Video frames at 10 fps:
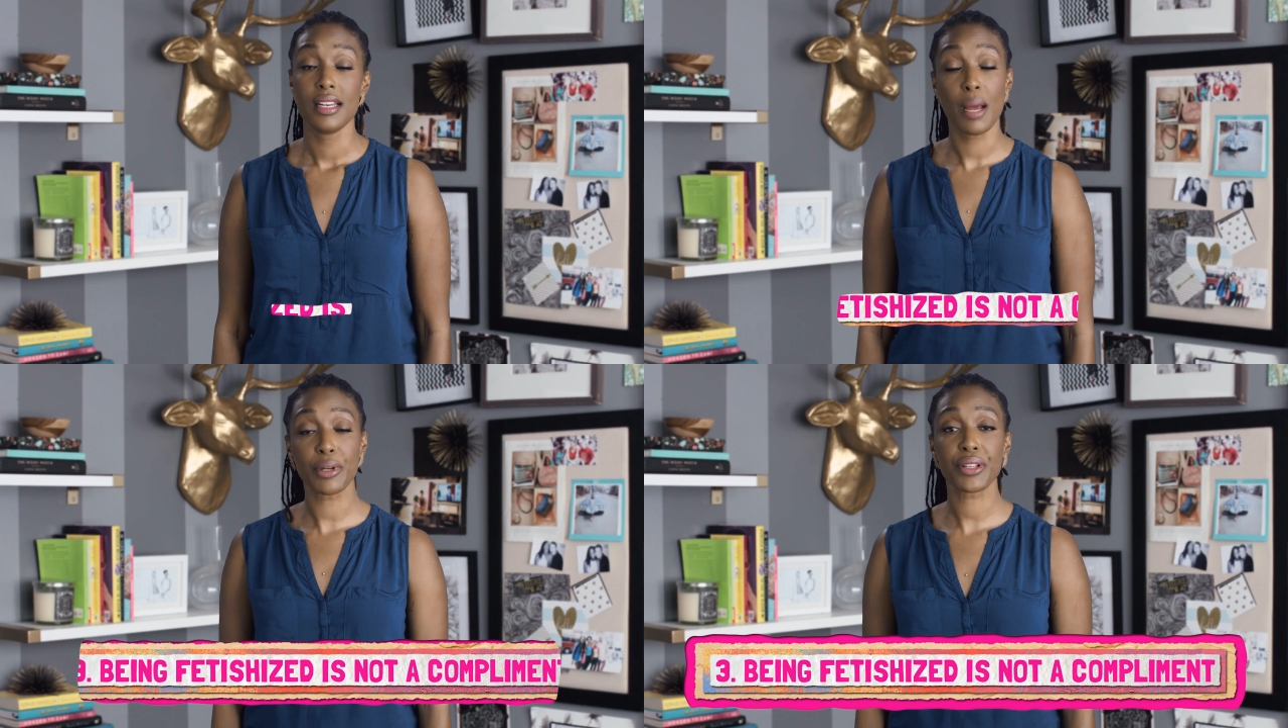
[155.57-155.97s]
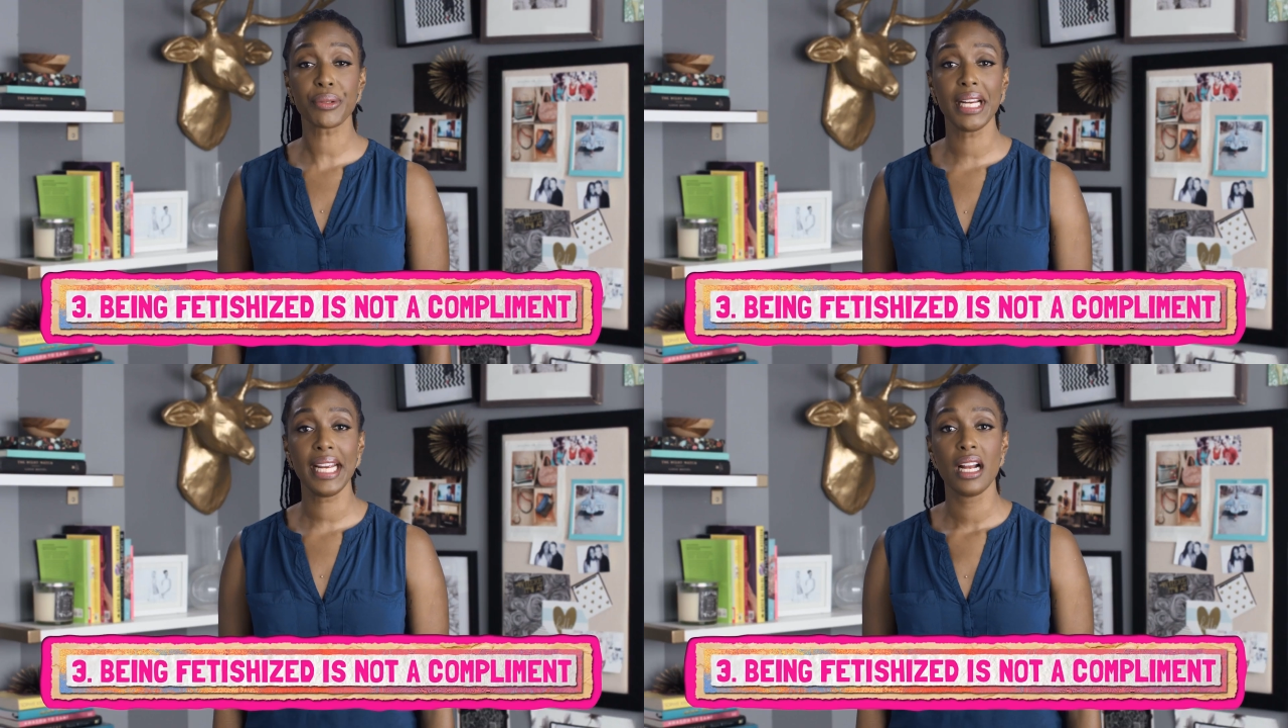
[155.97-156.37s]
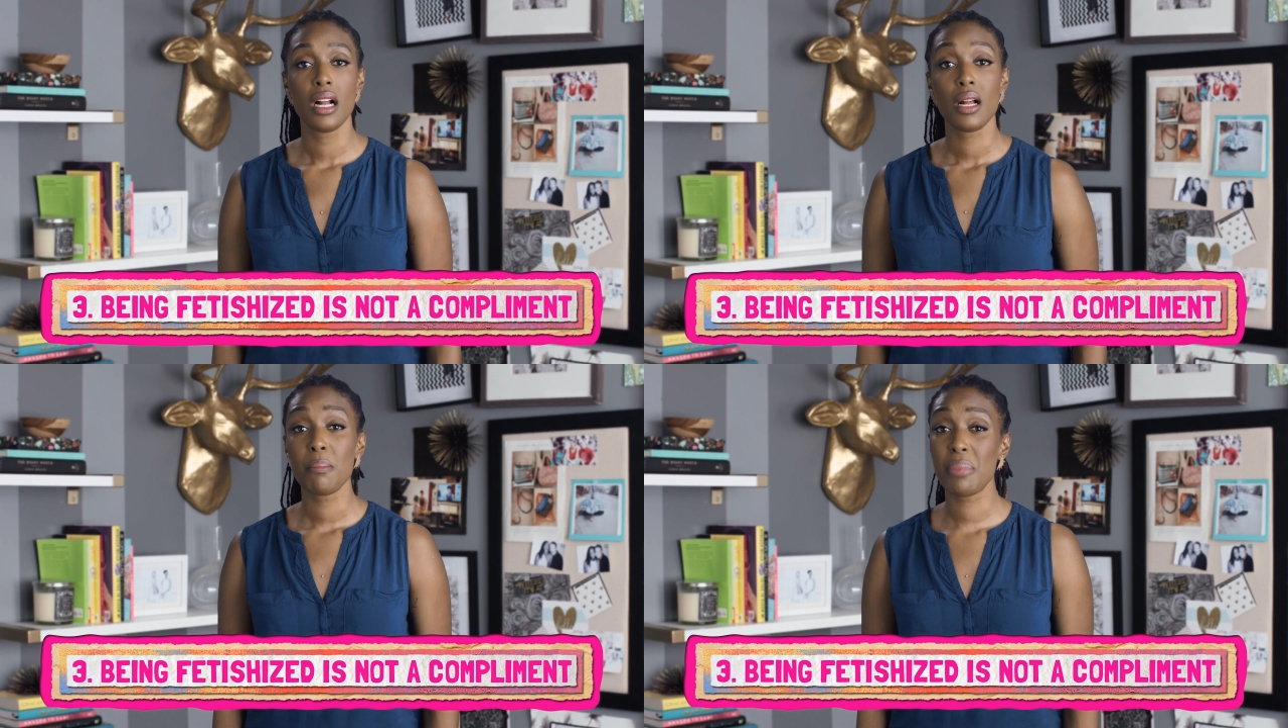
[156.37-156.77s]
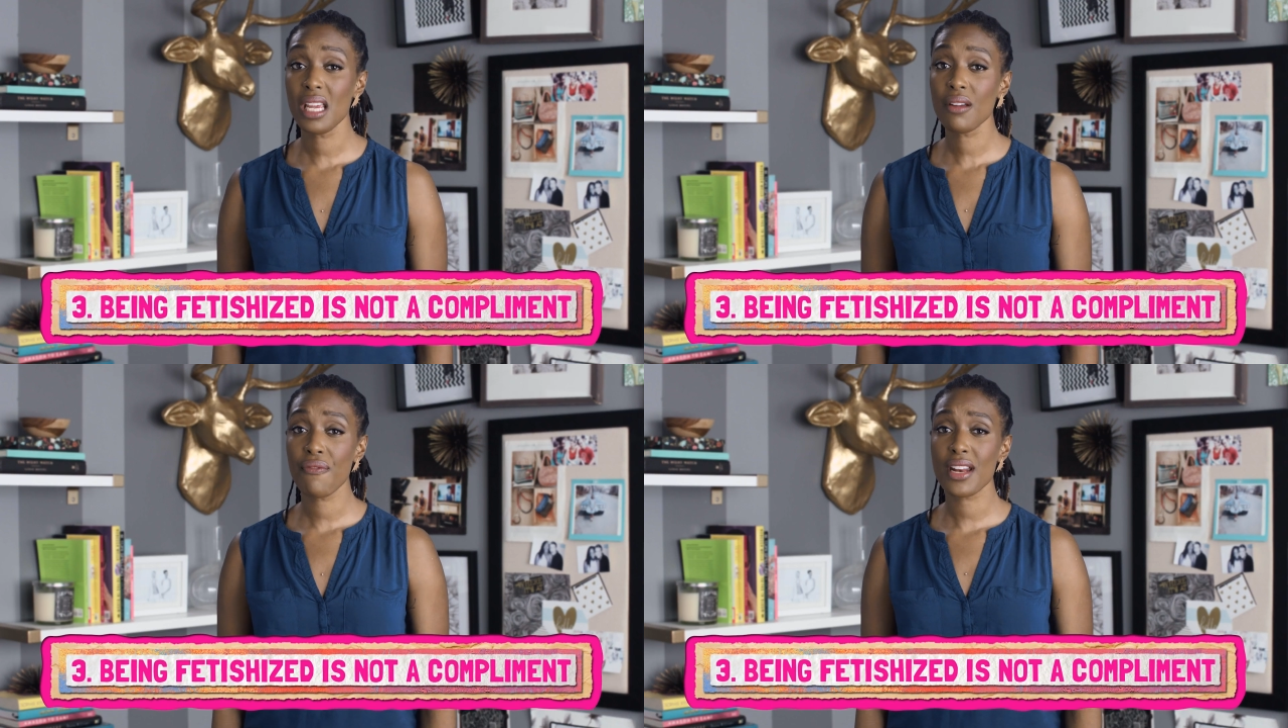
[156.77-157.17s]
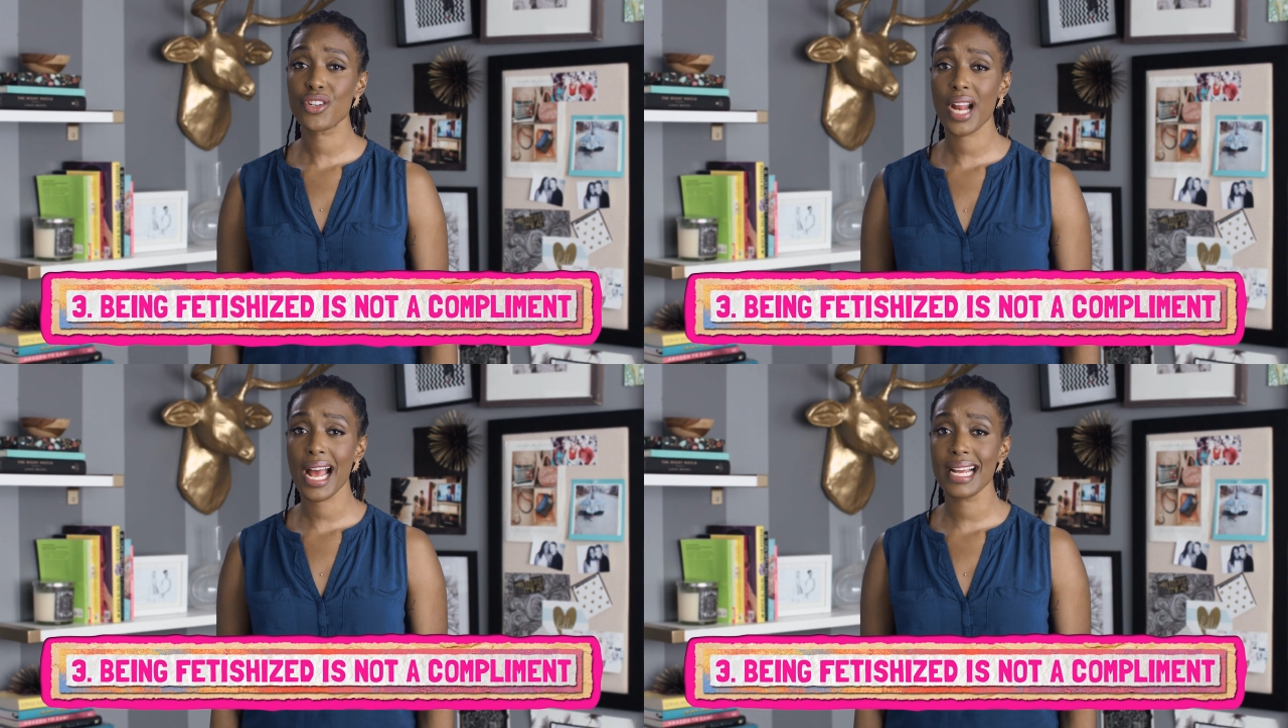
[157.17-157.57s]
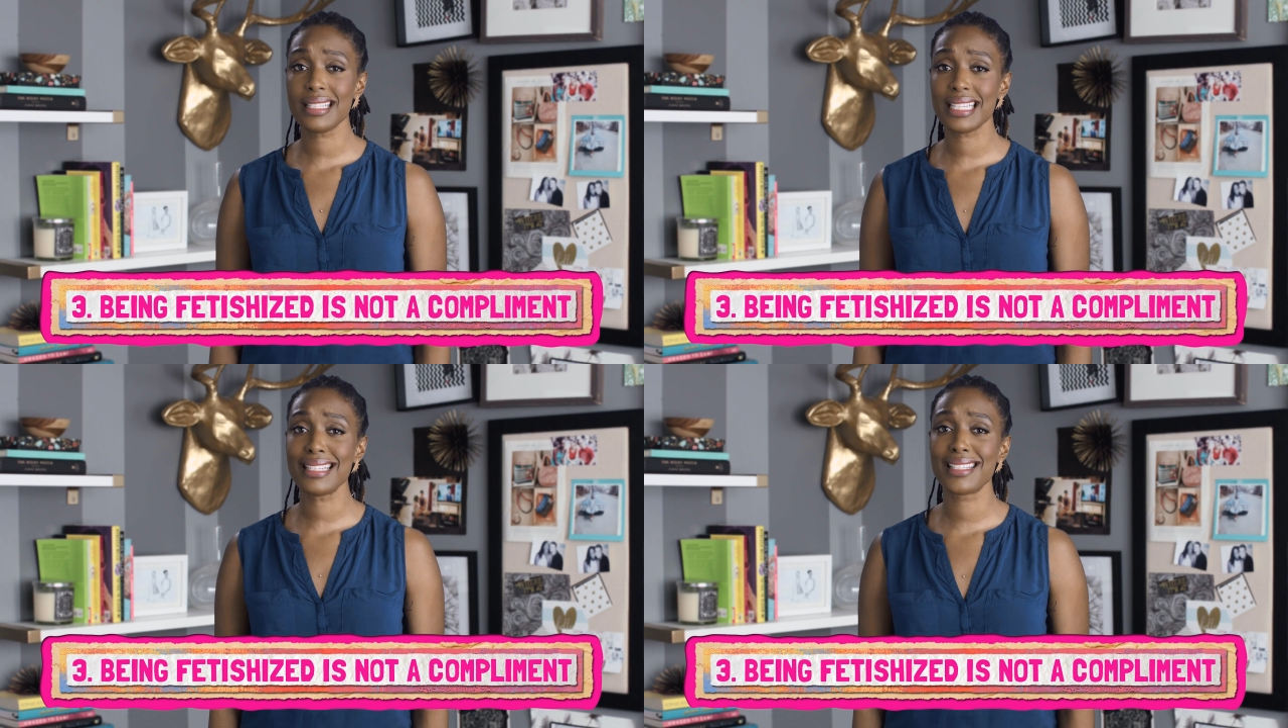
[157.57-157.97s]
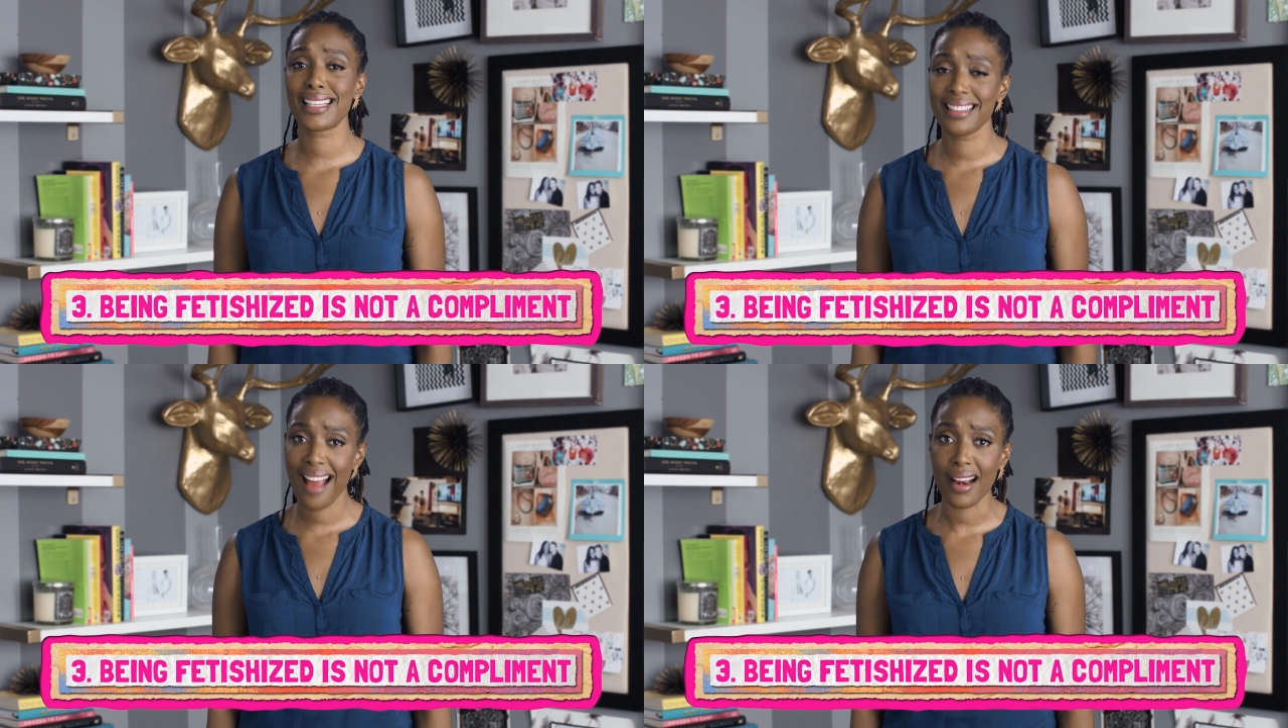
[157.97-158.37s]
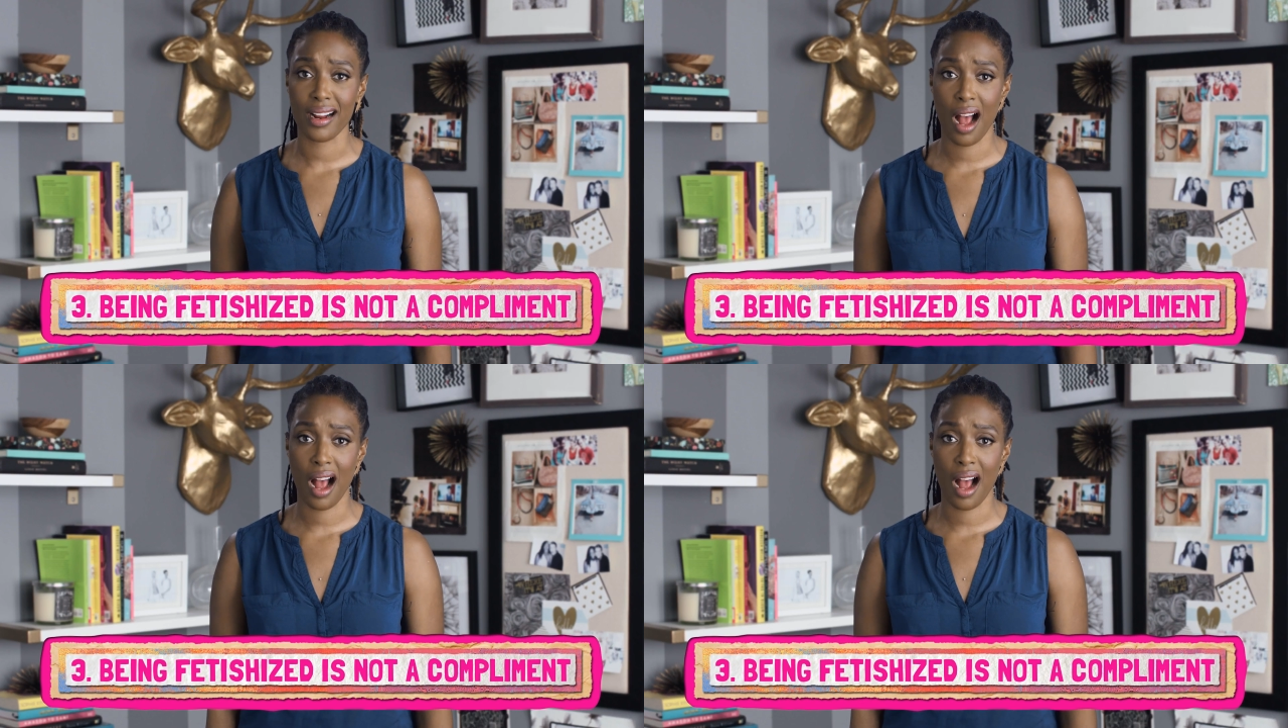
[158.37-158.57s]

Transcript: Number 3, being fetishized is not a